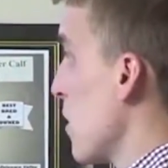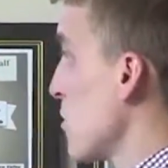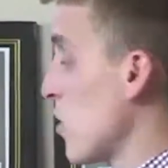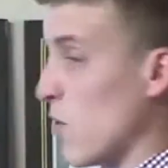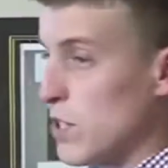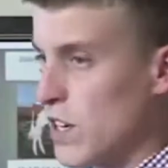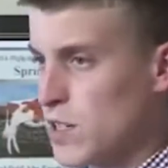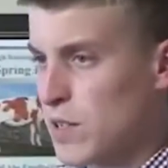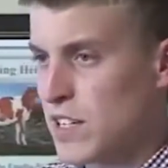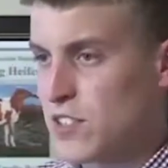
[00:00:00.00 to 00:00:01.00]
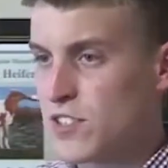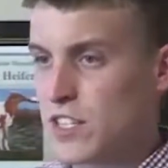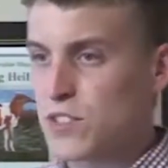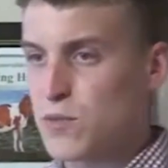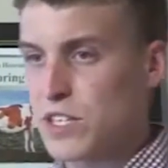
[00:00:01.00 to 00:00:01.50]
So we talked about that
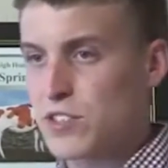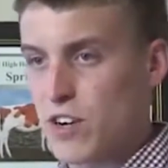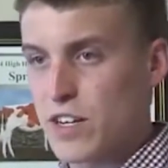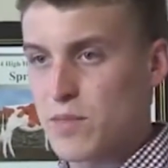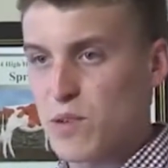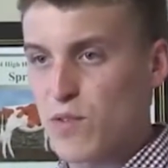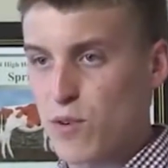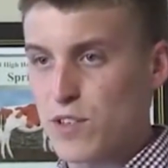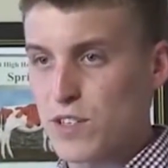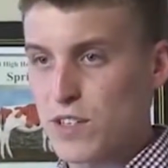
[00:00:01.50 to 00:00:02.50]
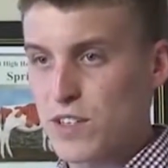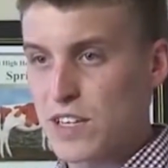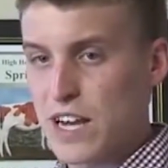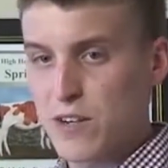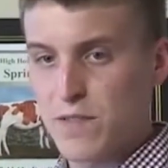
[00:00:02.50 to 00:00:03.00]
6 weeks, right, before
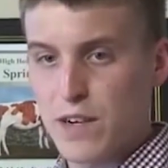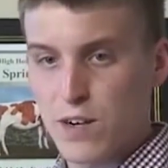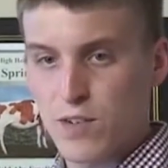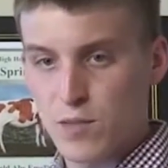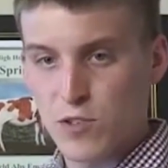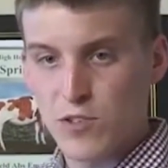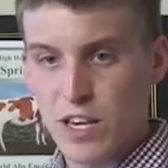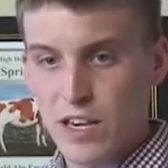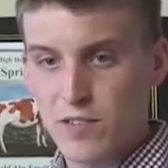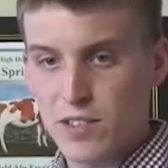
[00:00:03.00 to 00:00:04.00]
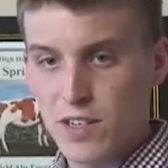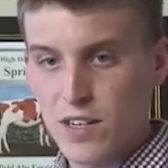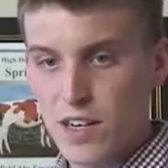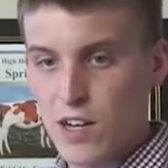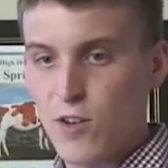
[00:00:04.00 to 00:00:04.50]
the county fair on some of those calves.
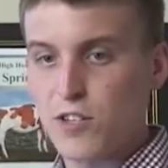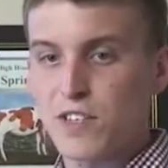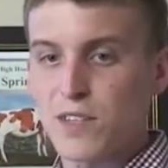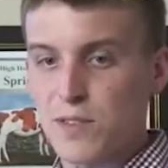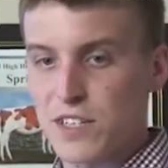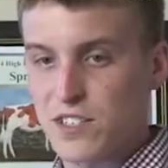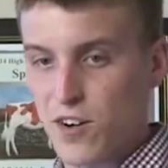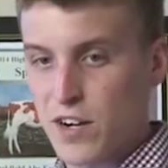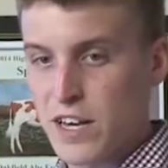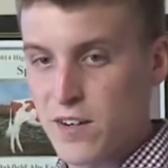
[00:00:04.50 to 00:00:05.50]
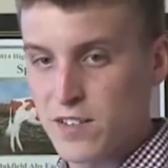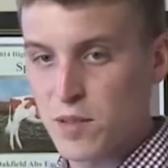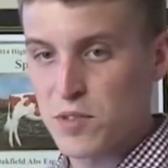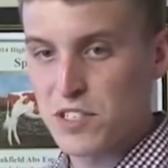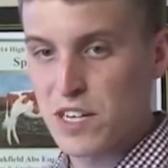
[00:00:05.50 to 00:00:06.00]
How long do you think we need to start ahead on
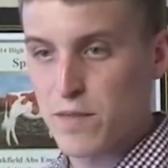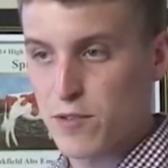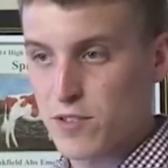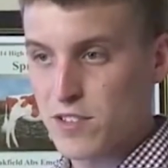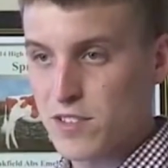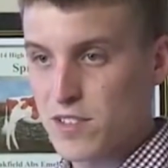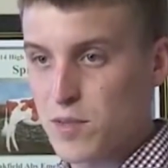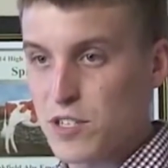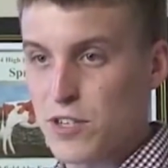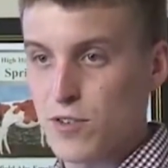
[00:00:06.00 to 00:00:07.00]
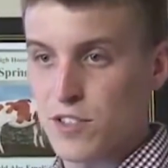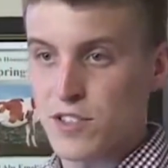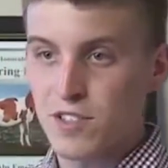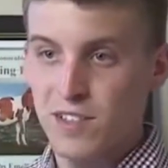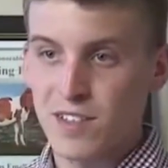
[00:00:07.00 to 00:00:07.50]
some of these heifers, some of the
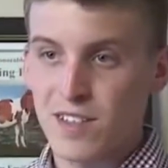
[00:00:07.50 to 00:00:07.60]
yearlings?